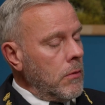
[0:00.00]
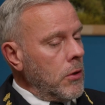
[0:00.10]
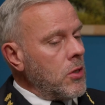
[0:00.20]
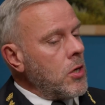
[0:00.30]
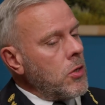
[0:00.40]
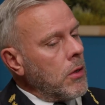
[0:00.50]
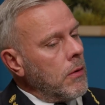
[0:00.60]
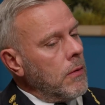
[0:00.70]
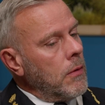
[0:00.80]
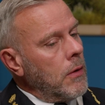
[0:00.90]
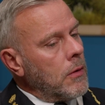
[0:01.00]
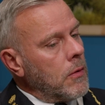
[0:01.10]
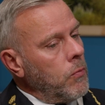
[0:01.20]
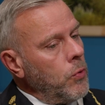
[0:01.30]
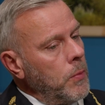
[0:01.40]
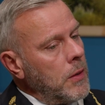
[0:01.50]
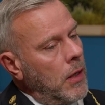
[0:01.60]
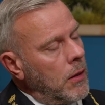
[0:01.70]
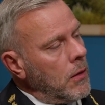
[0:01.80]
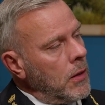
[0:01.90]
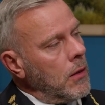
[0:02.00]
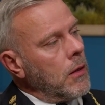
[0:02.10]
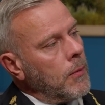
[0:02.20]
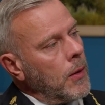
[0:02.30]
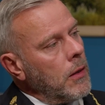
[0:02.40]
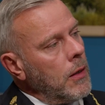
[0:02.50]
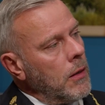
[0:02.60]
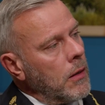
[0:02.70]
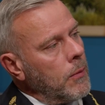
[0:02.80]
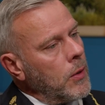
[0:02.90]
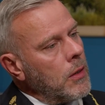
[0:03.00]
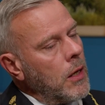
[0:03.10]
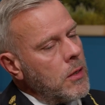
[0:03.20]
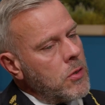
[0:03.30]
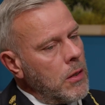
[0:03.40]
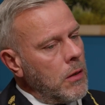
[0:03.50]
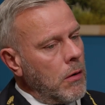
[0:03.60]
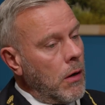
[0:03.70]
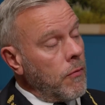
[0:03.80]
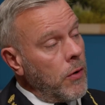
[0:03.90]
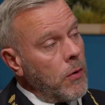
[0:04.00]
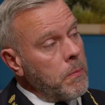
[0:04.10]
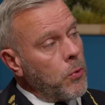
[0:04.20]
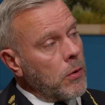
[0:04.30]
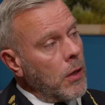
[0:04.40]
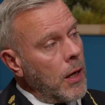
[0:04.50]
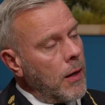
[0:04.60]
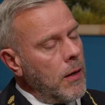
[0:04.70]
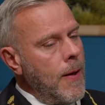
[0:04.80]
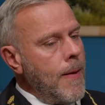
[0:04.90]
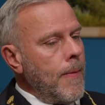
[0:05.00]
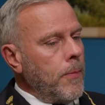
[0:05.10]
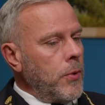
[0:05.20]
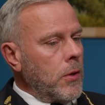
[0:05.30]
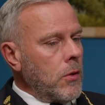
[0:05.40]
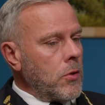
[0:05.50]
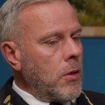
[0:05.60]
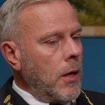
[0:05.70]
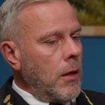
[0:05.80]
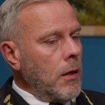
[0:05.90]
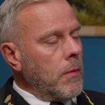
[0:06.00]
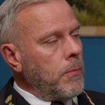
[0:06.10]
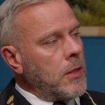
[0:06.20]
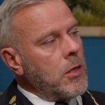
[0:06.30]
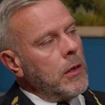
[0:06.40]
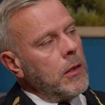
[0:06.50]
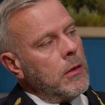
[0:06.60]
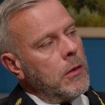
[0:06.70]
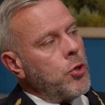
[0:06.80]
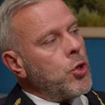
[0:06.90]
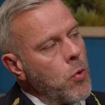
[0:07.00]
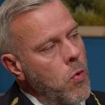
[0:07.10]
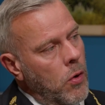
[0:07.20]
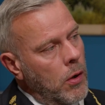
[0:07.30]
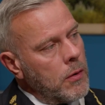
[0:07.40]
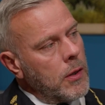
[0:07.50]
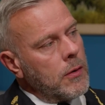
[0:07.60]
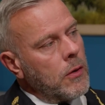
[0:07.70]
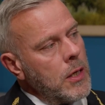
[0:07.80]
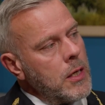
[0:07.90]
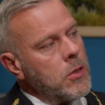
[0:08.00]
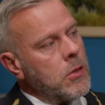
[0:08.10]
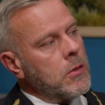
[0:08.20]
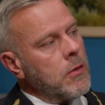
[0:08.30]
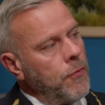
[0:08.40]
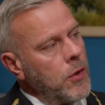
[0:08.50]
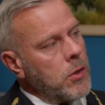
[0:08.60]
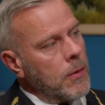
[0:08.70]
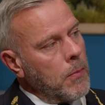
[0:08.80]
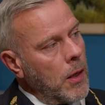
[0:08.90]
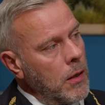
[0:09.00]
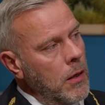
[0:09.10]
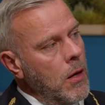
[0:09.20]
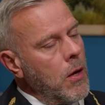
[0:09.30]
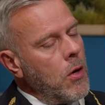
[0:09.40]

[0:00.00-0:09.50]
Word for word: the decision that will be taken in the coming in the coming days uh, are very important again because they basically assure that there is sufficient money